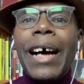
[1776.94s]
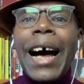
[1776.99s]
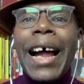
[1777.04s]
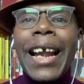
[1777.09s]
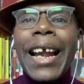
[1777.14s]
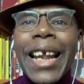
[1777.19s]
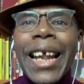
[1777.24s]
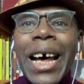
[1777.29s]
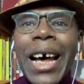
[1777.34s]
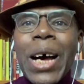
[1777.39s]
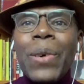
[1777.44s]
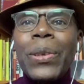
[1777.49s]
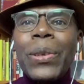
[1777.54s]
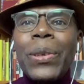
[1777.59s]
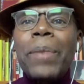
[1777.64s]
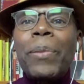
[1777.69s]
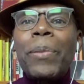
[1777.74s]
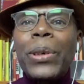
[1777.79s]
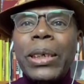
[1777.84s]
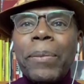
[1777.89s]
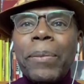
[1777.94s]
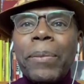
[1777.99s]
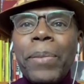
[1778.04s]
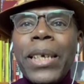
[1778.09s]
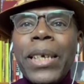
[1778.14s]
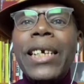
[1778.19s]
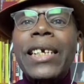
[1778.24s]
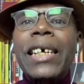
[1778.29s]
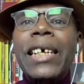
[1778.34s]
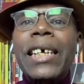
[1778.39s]
allow the
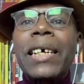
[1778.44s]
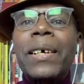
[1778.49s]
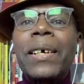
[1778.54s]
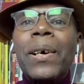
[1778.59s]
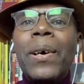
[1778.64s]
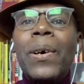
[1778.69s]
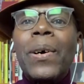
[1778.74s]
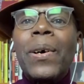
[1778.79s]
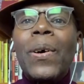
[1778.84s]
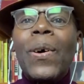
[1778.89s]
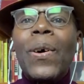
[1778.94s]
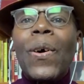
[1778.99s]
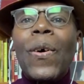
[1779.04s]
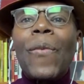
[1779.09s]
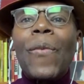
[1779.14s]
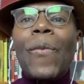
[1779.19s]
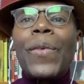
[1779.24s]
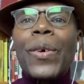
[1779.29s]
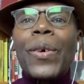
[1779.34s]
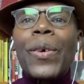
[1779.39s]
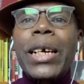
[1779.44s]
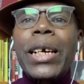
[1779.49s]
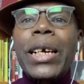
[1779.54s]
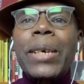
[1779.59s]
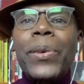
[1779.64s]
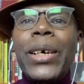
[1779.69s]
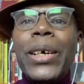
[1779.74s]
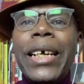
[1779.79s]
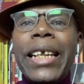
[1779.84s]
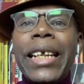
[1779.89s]
possibility of a
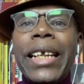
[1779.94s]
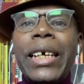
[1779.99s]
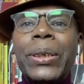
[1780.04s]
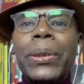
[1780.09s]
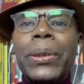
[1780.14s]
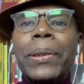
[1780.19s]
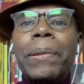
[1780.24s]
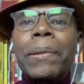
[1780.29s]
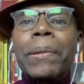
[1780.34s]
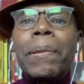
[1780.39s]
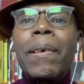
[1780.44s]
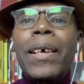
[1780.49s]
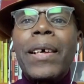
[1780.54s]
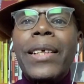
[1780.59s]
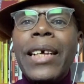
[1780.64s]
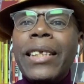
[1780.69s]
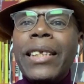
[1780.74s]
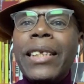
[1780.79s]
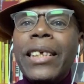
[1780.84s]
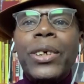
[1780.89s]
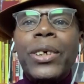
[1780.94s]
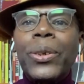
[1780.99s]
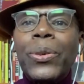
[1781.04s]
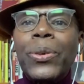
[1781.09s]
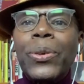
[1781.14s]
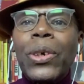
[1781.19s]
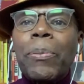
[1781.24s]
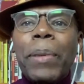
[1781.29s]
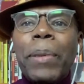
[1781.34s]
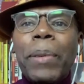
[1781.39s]
credible election, then they
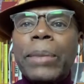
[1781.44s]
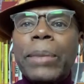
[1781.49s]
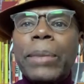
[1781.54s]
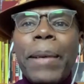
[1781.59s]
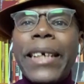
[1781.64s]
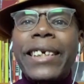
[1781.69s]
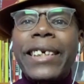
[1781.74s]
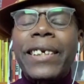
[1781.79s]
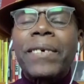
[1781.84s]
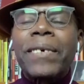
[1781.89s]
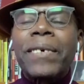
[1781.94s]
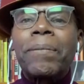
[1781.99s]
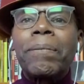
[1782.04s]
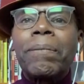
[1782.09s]
should not participate.